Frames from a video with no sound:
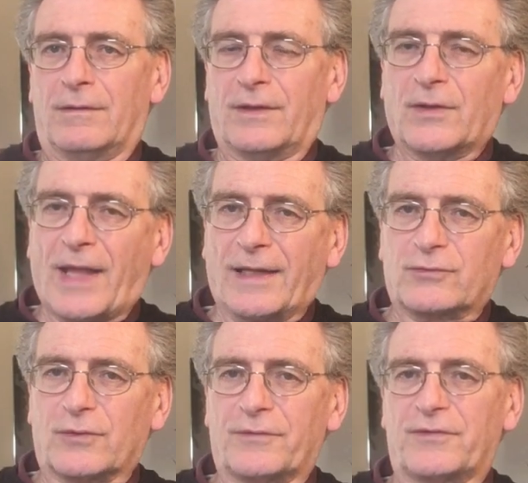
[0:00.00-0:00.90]
the
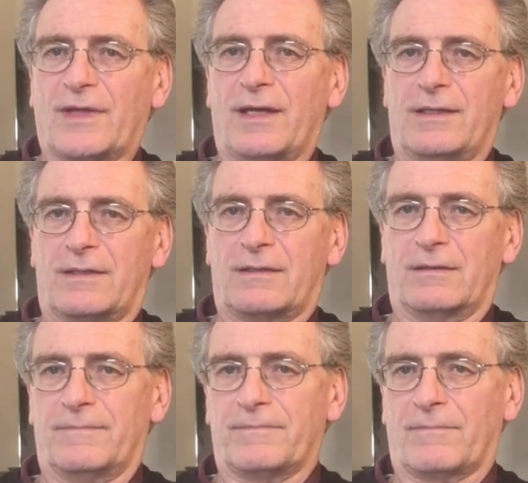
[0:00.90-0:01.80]
natural state,
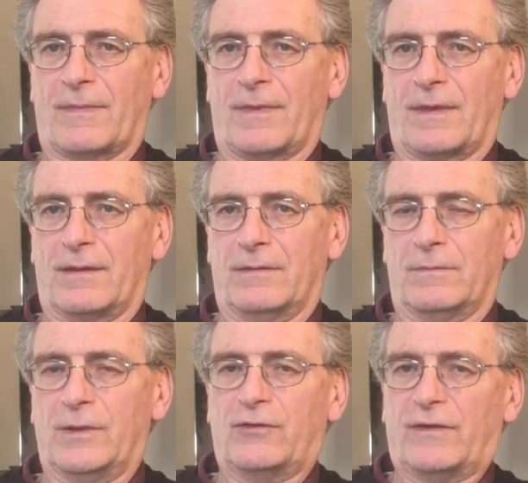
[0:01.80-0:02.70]

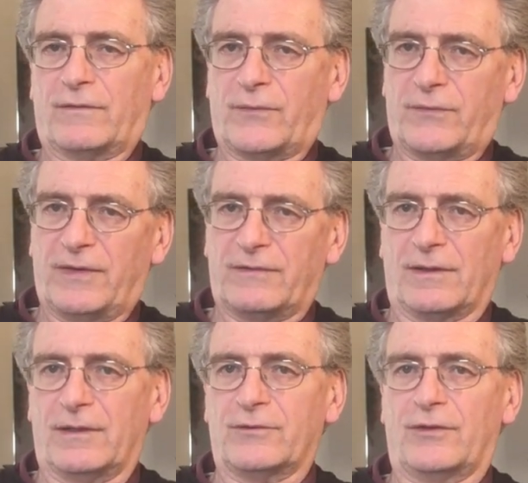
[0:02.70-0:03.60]
which is a
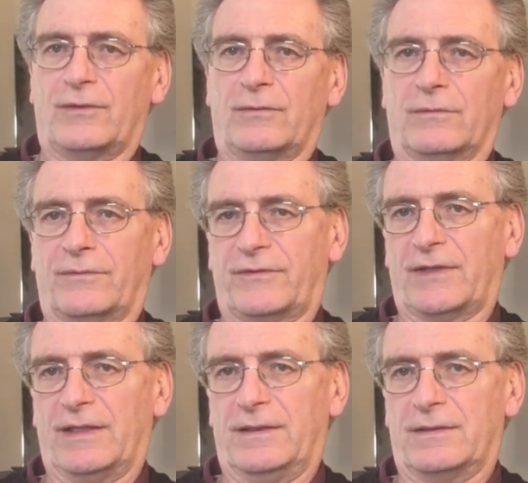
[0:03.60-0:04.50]
physiological
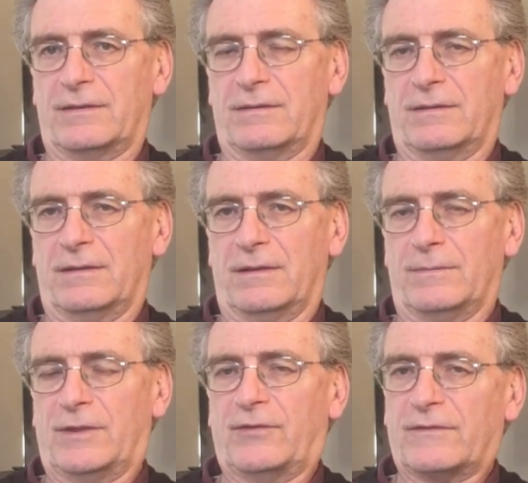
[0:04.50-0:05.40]
state,
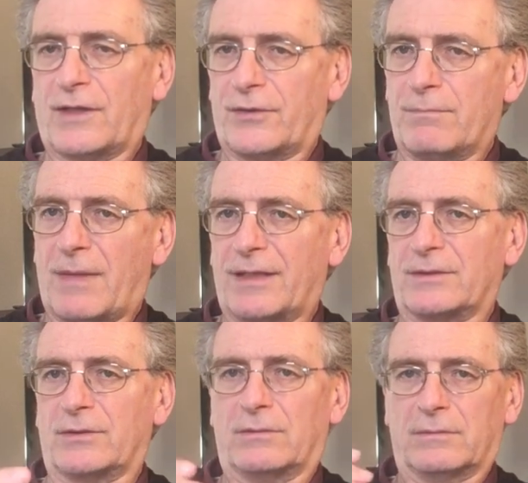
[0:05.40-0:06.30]
which is not a
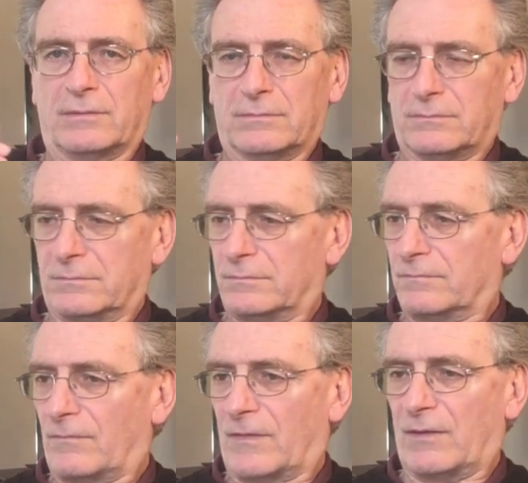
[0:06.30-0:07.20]
mental,
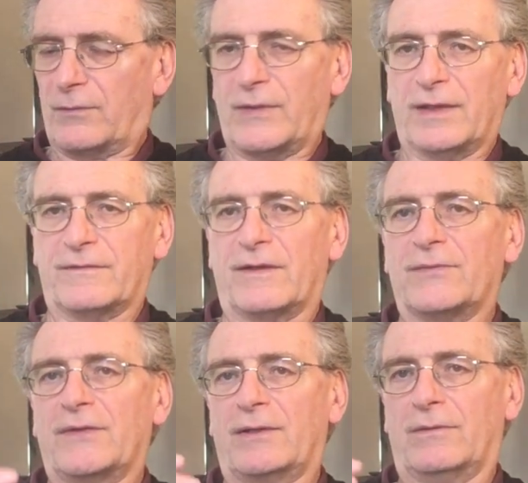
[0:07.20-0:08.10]

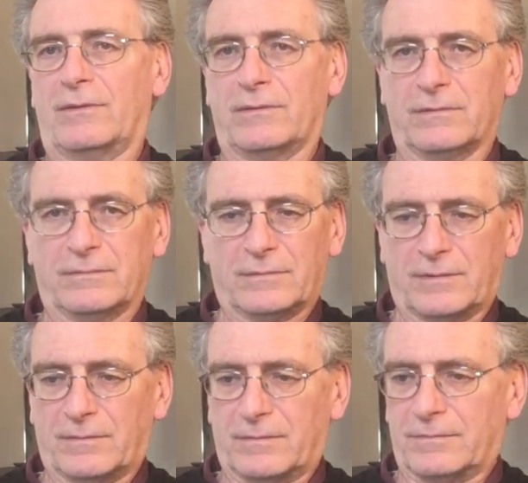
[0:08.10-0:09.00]
philosophical,
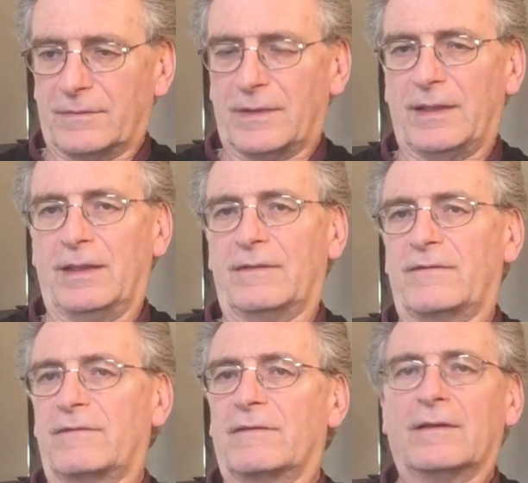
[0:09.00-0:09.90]

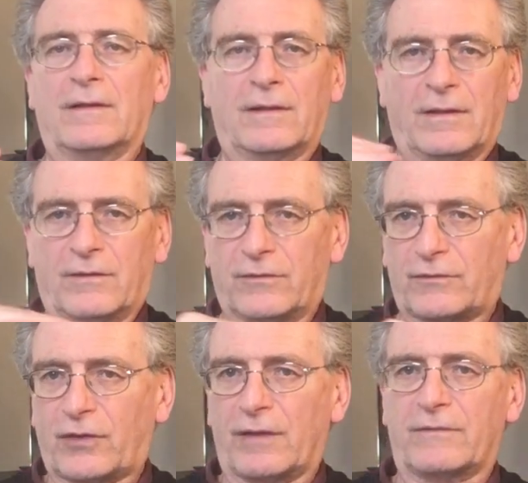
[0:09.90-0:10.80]
it's
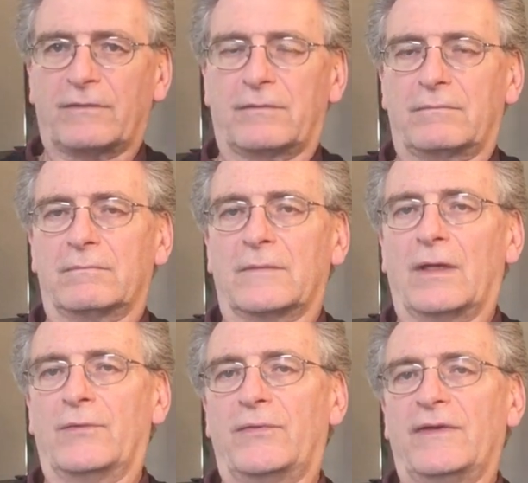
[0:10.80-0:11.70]
just
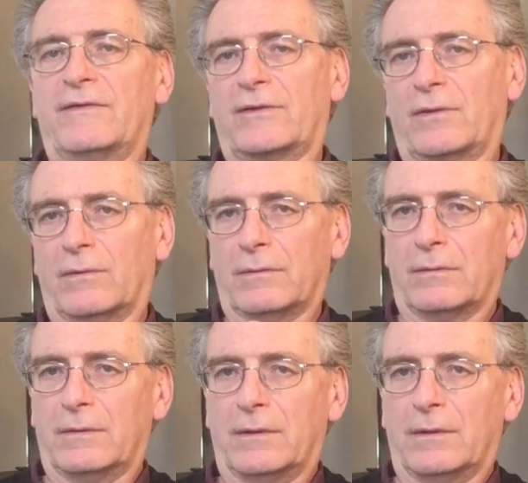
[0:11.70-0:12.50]
a physical,